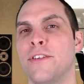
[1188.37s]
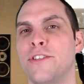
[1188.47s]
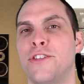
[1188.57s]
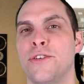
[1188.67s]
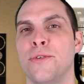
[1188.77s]

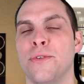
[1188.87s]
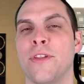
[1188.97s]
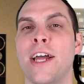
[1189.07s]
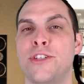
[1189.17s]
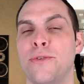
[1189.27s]
to
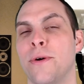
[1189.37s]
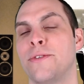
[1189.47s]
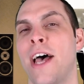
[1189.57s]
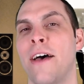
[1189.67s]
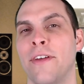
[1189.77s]
lead
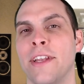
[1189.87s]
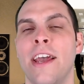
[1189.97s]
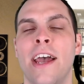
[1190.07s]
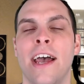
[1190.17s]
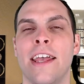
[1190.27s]
207
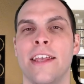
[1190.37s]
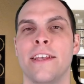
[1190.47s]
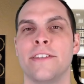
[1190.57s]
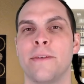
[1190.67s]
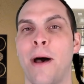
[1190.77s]

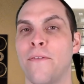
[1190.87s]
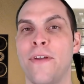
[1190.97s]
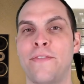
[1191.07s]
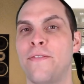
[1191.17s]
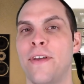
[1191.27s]
is about
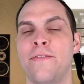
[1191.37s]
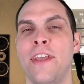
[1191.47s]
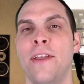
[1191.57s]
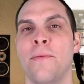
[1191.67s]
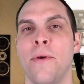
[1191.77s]
50
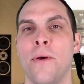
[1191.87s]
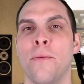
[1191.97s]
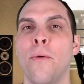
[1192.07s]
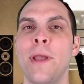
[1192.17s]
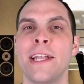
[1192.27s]
50
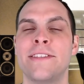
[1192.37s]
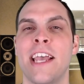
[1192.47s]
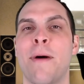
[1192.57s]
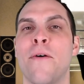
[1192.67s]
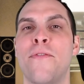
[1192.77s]
well, we can say
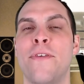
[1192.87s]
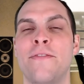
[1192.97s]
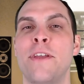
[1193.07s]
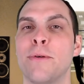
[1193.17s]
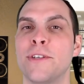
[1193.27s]
about
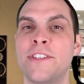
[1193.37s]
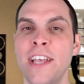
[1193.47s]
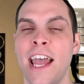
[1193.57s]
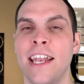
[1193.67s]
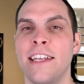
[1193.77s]

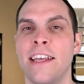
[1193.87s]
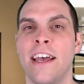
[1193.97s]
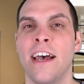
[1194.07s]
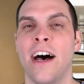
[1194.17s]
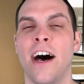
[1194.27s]
50%
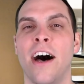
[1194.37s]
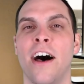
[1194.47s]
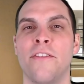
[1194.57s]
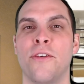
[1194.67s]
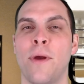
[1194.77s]

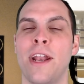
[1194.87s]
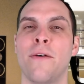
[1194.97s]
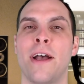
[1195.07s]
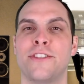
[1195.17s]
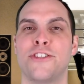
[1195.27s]
of the
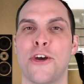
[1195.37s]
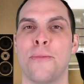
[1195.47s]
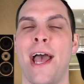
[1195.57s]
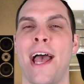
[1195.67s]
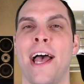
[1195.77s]
radioisotope
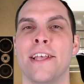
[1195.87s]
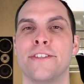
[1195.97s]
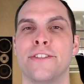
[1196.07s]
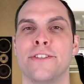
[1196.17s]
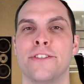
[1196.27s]

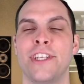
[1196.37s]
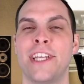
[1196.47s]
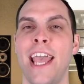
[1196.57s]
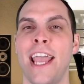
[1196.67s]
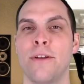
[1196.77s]
has
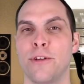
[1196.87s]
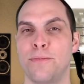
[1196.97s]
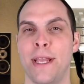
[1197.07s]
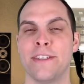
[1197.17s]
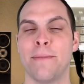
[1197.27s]
decayed, which
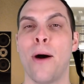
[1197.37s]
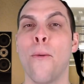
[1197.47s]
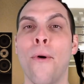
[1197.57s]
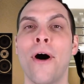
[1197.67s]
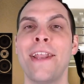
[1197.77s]
means about
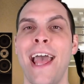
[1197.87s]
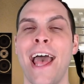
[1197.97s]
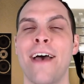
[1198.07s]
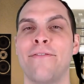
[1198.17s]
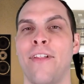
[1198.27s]
one
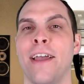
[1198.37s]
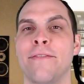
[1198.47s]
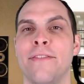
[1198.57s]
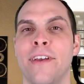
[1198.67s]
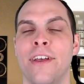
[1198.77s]
half
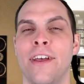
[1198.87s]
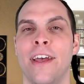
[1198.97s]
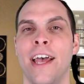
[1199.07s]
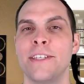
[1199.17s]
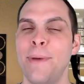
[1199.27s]
life
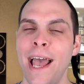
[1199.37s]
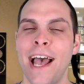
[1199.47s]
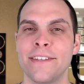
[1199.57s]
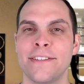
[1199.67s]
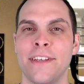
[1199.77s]
has
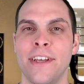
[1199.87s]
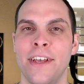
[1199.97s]
passed